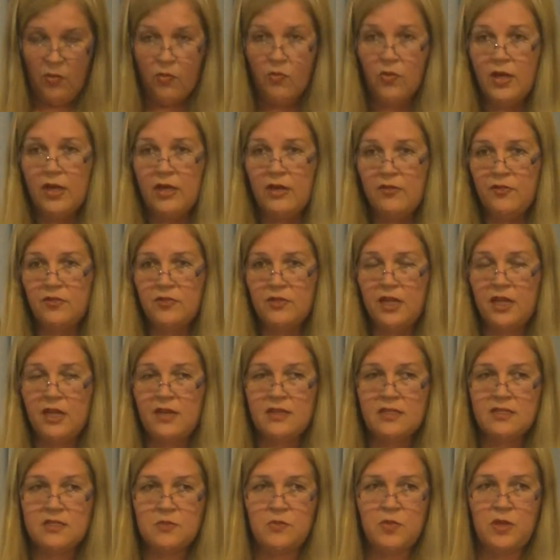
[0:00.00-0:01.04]
One of
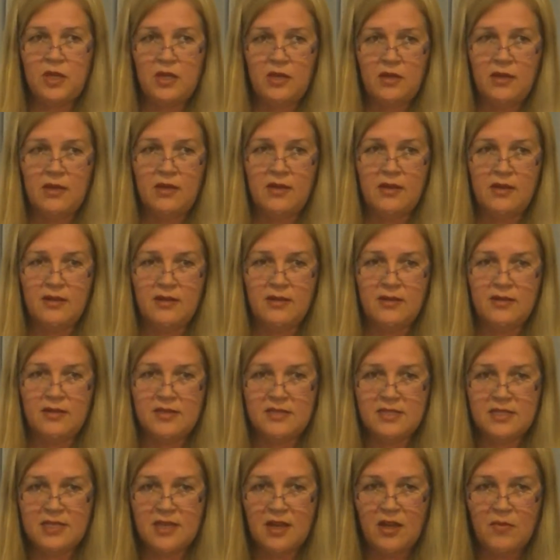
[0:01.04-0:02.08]
them is being here.
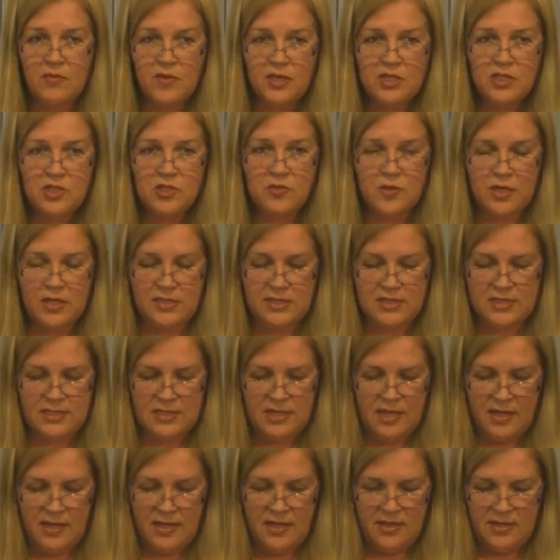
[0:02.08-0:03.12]
It's coming to our
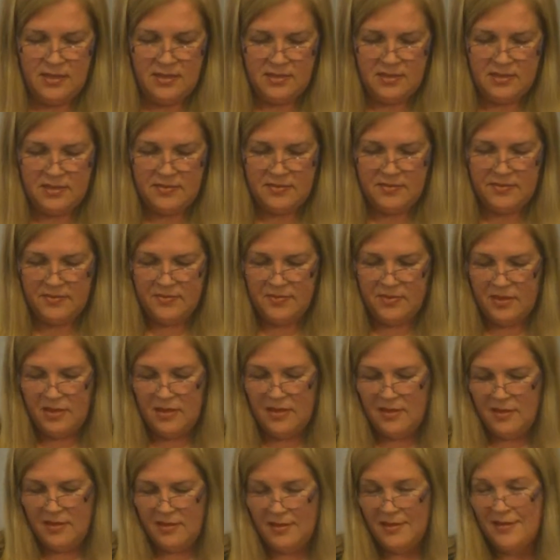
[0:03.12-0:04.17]
studies.
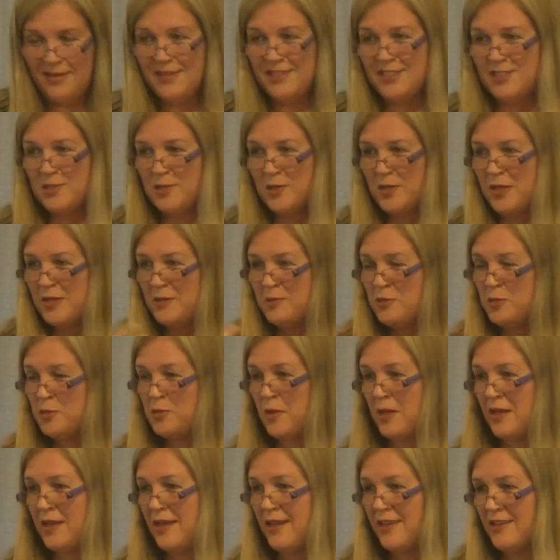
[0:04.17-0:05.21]
It's to come
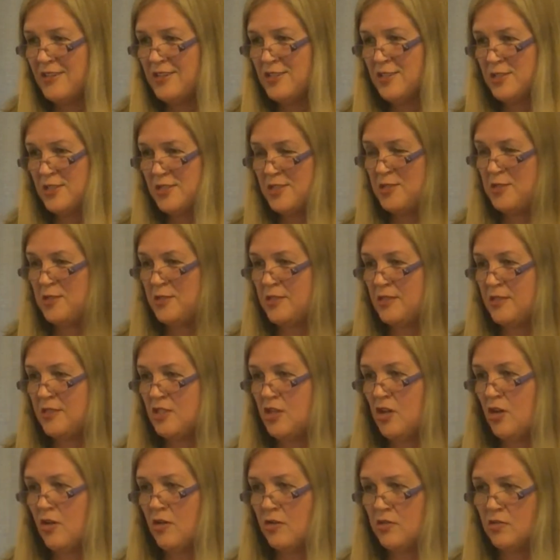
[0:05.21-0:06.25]
to our lectures, to the
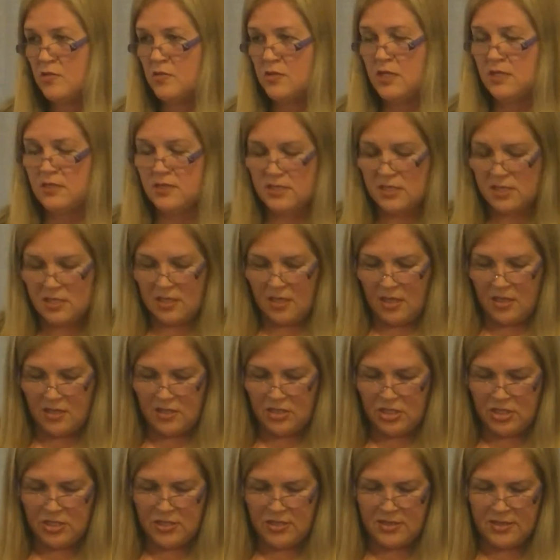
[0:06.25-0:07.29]
talk, to the
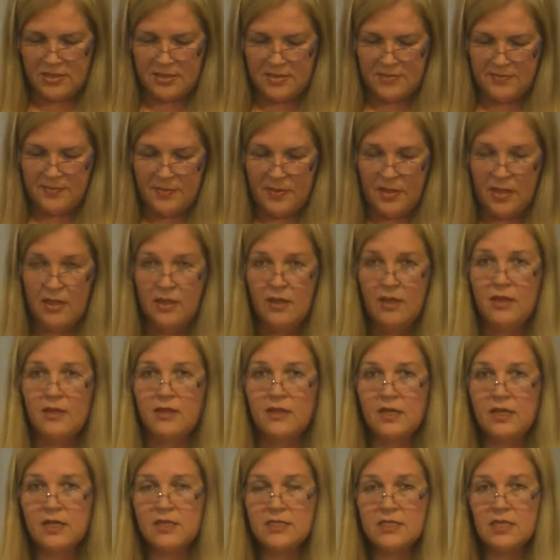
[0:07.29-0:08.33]
discussions.
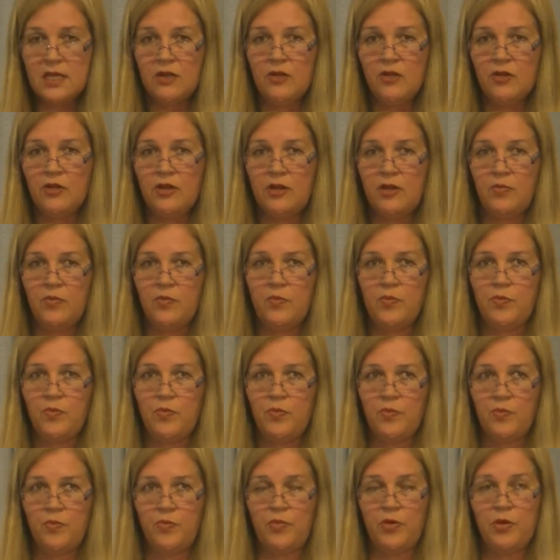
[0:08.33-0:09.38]
There is a lot of
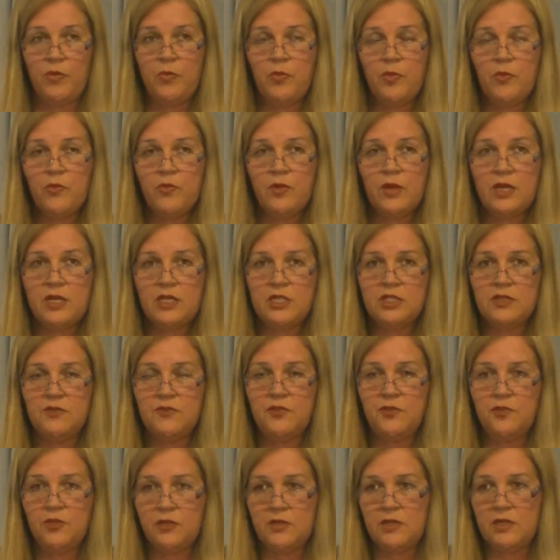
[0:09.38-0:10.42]
preparation
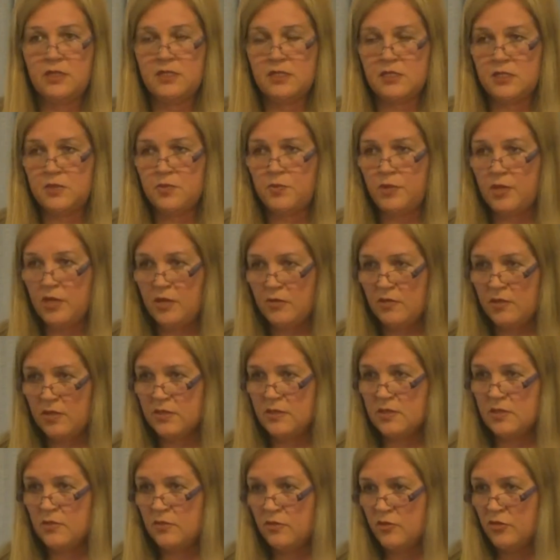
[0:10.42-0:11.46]
from the
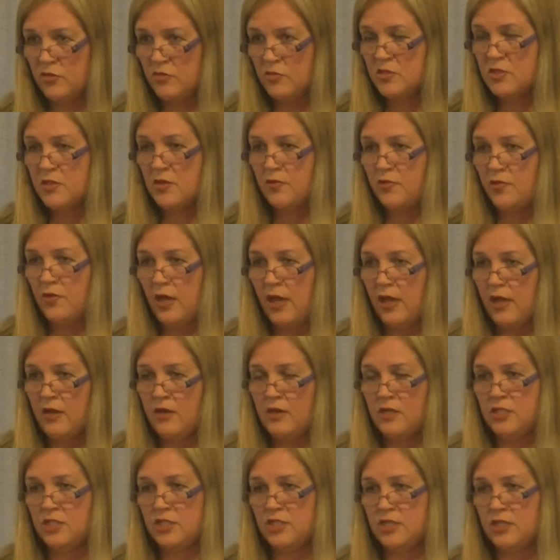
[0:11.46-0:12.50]
spirits in terms of
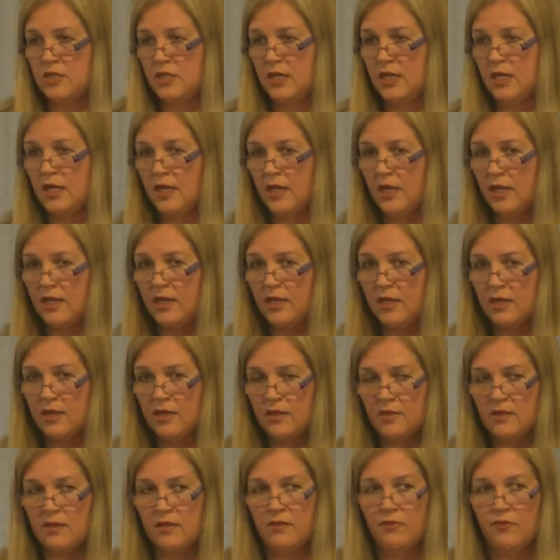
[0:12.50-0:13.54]
energy,
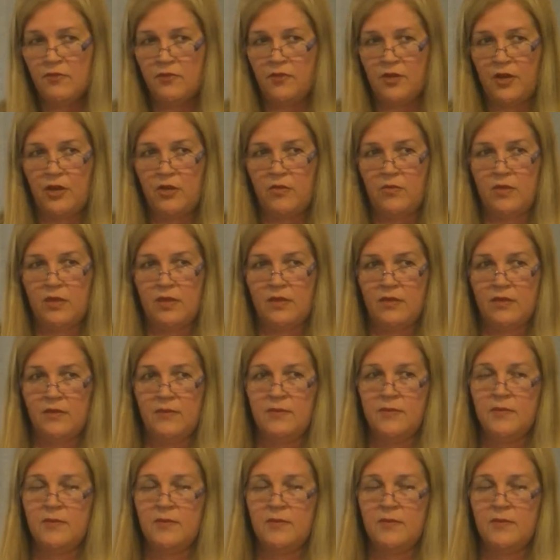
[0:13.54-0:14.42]
cleaning the environment,